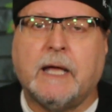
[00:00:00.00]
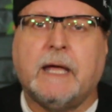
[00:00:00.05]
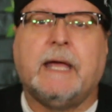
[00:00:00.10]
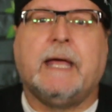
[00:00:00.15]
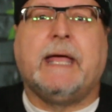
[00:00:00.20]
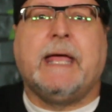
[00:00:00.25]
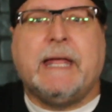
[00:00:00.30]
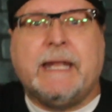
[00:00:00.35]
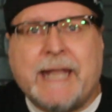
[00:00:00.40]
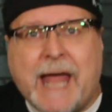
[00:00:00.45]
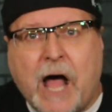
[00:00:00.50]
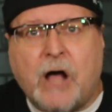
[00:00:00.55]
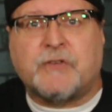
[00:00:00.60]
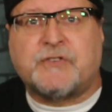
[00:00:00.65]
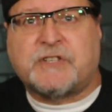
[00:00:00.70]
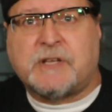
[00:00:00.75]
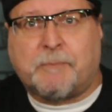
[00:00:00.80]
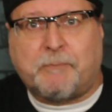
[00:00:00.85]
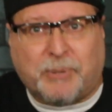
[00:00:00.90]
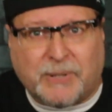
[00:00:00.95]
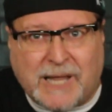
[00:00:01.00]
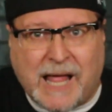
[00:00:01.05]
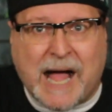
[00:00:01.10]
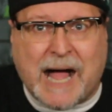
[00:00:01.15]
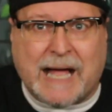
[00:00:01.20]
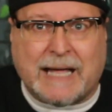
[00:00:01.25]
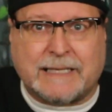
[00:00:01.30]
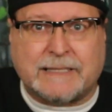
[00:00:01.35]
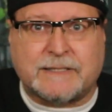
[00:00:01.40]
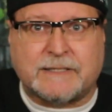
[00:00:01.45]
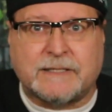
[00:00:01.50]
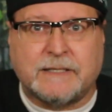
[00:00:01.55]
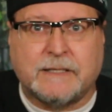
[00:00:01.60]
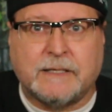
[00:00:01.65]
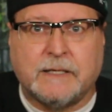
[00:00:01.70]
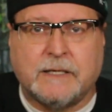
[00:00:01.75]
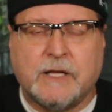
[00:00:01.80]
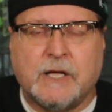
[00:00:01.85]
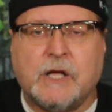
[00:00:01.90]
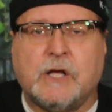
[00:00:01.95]
He now supplies.
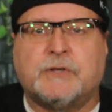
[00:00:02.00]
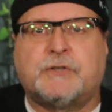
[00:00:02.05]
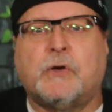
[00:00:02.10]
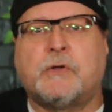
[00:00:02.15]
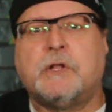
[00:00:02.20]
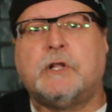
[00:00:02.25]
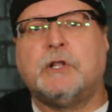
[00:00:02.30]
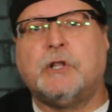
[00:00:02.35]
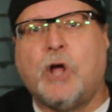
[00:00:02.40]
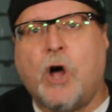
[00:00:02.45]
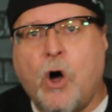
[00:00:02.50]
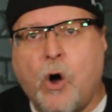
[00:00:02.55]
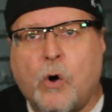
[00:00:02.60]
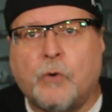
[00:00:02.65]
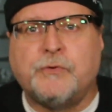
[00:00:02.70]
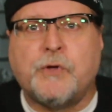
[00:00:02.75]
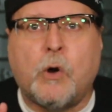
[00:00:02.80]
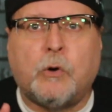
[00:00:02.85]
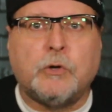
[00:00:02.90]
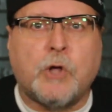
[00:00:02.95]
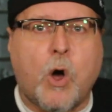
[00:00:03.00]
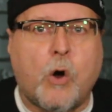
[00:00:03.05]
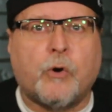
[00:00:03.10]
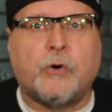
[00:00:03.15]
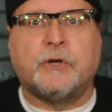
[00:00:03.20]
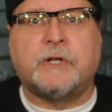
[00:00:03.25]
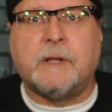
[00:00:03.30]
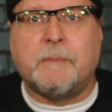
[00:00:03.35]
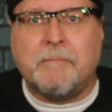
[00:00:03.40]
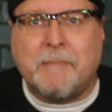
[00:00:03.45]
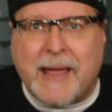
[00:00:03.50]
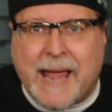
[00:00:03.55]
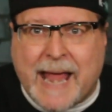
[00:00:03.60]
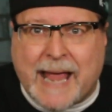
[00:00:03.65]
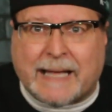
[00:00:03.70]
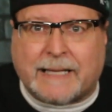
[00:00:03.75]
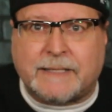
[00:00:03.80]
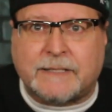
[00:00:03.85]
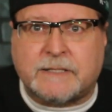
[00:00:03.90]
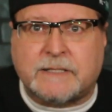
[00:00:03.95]
So the law no longer
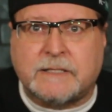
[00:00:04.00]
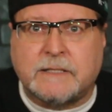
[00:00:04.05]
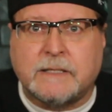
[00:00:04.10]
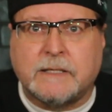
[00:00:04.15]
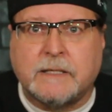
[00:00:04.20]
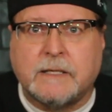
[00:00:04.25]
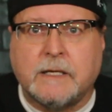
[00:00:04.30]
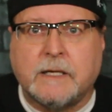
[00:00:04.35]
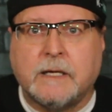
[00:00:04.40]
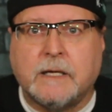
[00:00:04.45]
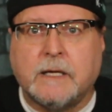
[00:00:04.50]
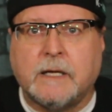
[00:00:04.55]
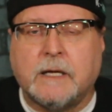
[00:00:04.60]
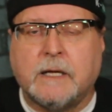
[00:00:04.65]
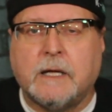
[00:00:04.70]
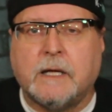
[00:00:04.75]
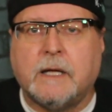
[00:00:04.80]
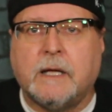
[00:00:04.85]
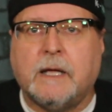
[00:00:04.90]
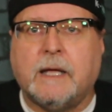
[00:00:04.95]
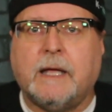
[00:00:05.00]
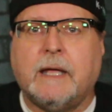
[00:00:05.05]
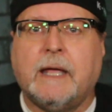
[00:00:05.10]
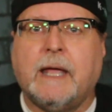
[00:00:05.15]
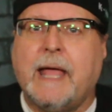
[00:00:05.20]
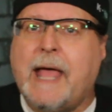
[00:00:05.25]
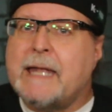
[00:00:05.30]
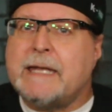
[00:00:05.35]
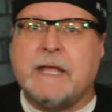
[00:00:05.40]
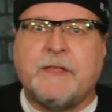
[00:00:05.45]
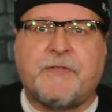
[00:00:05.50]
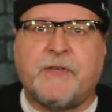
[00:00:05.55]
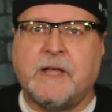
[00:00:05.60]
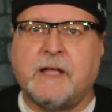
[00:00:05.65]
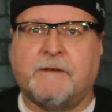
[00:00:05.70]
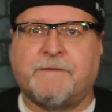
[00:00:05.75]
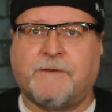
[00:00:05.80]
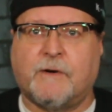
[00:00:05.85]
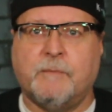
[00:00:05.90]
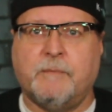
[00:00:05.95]
demands anything
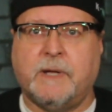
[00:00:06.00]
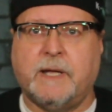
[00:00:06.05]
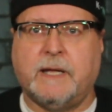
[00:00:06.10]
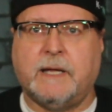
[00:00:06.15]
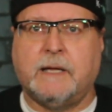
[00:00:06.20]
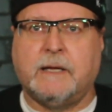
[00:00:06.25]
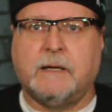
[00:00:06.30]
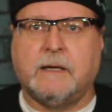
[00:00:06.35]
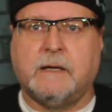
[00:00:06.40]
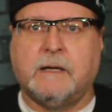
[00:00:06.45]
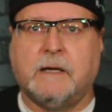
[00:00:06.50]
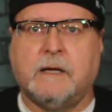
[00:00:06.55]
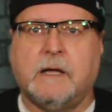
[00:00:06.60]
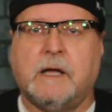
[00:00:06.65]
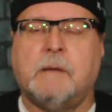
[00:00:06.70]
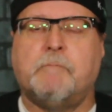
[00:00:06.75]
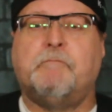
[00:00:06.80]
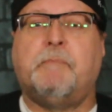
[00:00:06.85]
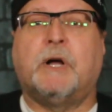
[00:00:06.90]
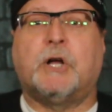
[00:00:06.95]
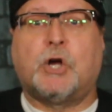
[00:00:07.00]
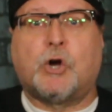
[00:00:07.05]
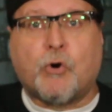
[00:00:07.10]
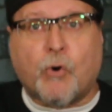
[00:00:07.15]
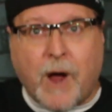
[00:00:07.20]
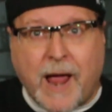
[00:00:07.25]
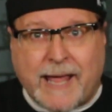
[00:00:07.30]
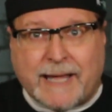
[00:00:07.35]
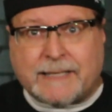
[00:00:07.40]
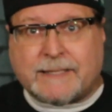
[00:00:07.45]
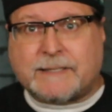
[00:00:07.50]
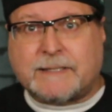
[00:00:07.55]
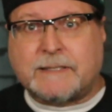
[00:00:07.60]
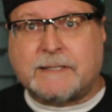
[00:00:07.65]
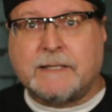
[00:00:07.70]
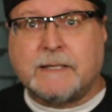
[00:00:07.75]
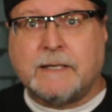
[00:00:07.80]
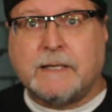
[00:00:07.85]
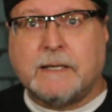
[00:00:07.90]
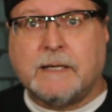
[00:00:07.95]
from me, but
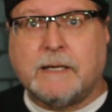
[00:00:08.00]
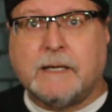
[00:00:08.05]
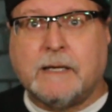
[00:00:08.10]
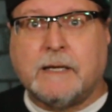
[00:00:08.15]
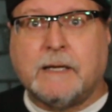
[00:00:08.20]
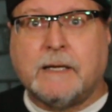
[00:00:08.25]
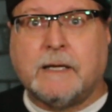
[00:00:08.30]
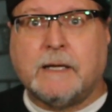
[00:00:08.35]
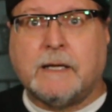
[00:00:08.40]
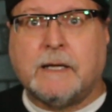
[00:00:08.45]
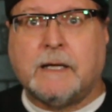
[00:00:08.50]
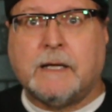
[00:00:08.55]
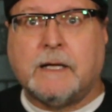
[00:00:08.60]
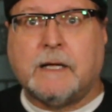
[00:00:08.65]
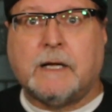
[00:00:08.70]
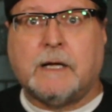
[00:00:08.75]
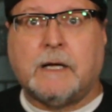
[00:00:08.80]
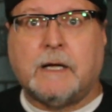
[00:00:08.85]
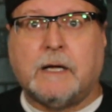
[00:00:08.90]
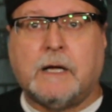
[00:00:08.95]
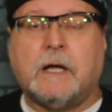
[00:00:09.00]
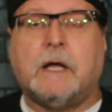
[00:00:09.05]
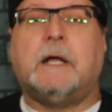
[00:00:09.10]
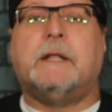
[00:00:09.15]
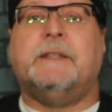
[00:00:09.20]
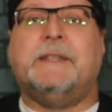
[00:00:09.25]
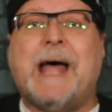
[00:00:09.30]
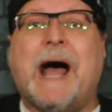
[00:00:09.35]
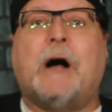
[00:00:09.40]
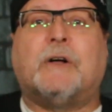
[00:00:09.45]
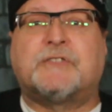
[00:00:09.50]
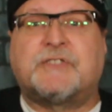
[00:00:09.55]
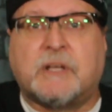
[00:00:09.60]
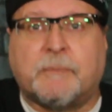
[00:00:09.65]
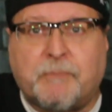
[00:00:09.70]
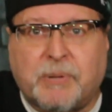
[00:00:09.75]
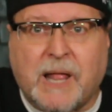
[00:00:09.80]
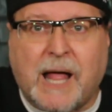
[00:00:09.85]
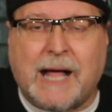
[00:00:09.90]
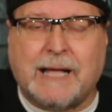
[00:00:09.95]
grace now
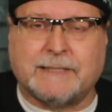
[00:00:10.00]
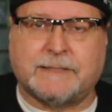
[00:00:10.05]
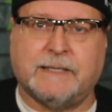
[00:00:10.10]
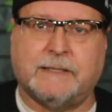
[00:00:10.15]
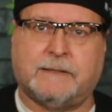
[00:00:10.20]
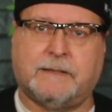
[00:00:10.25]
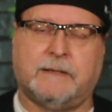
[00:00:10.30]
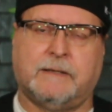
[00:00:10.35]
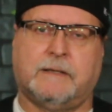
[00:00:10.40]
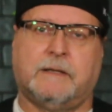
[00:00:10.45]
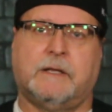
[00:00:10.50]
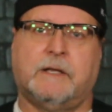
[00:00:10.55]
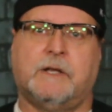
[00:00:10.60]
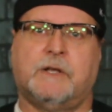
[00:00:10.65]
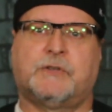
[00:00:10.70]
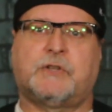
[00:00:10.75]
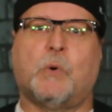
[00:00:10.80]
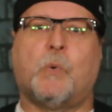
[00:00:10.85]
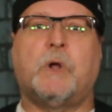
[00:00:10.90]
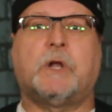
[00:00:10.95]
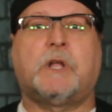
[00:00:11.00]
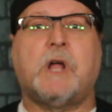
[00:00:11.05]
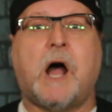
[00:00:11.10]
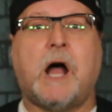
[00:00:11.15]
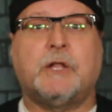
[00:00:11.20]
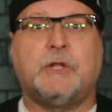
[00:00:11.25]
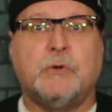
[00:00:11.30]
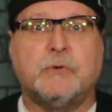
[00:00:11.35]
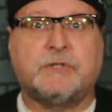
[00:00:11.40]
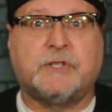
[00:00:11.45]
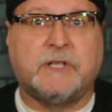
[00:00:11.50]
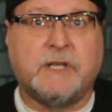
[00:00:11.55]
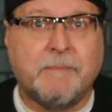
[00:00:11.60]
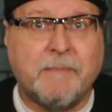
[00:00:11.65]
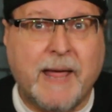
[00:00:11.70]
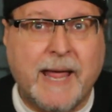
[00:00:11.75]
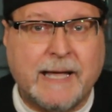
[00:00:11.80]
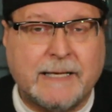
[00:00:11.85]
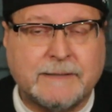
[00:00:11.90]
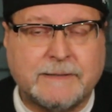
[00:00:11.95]
supplies it. So what God used to
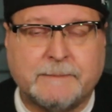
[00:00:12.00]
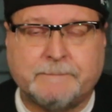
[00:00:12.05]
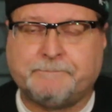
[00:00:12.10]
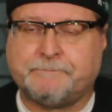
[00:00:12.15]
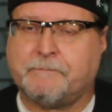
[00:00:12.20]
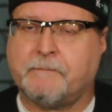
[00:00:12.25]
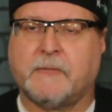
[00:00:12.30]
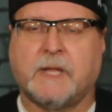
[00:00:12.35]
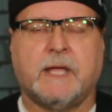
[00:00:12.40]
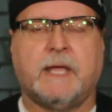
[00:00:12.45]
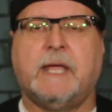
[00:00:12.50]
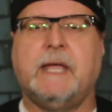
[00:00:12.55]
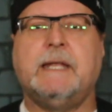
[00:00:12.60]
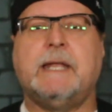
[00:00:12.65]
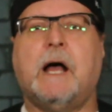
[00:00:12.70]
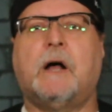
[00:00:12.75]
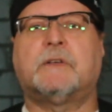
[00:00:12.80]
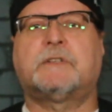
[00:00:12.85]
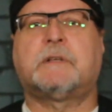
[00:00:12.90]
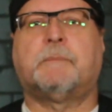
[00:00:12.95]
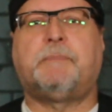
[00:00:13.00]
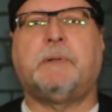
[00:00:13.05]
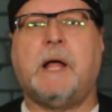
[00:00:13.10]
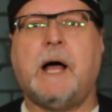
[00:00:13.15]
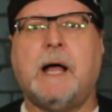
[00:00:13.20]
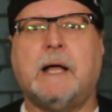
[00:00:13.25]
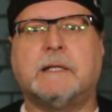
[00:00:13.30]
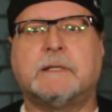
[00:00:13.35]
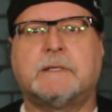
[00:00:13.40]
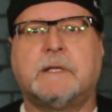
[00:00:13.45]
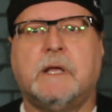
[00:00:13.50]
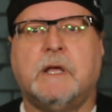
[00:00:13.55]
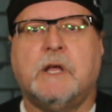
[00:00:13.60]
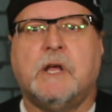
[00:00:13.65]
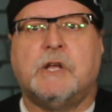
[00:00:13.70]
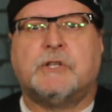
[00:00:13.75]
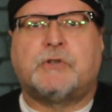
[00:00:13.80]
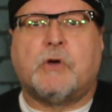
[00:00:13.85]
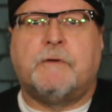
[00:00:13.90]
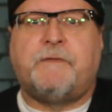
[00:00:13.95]
demand, He now supplies.
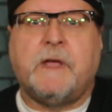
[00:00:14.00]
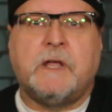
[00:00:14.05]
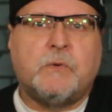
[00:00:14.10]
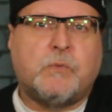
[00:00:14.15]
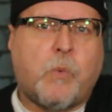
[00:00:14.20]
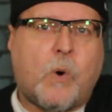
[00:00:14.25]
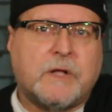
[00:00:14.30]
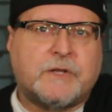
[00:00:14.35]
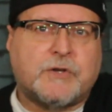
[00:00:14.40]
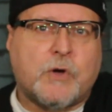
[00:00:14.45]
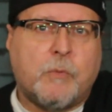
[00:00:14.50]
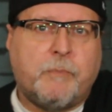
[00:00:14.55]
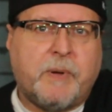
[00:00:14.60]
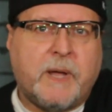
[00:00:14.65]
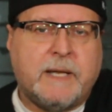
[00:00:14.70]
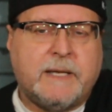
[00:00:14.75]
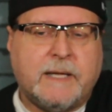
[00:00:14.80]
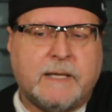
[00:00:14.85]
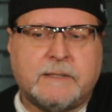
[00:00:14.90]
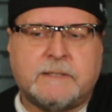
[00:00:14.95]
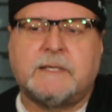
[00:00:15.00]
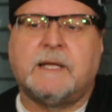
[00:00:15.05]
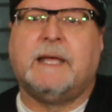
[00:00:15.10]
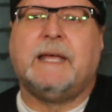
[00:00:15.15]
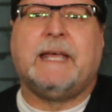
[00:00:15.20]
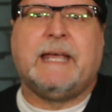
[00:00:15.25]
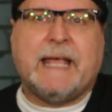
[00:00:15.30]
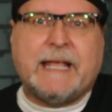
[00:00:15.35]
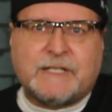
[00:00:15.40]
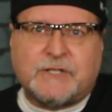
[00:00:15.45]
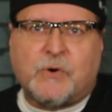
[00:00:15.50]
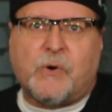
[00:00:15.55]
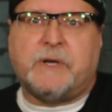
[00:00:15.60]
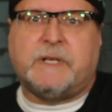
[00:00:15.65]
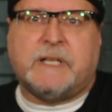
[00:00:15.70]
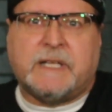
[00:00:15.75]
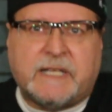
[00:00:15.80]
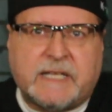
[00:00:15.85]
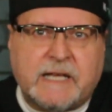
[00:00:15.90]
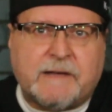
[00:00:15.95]
So if He wants obedience, He's going
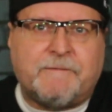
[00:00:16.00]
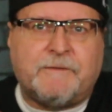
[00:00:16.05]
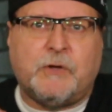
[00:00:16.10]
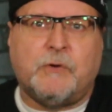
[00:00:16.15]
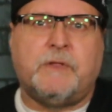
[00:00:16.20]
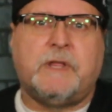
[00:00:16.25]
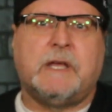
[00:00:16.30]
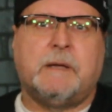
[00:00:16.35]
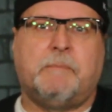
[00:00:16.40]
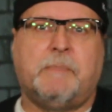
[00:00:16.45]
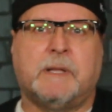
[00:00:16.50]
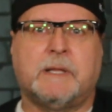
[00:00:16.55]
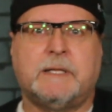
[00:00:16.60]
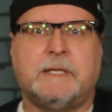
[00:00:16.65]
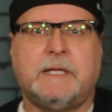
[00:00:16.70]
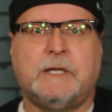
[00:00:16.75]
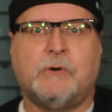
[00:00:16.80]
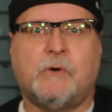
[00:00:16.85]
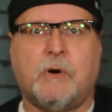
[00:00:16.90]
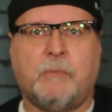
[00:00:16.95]
to give you the ability to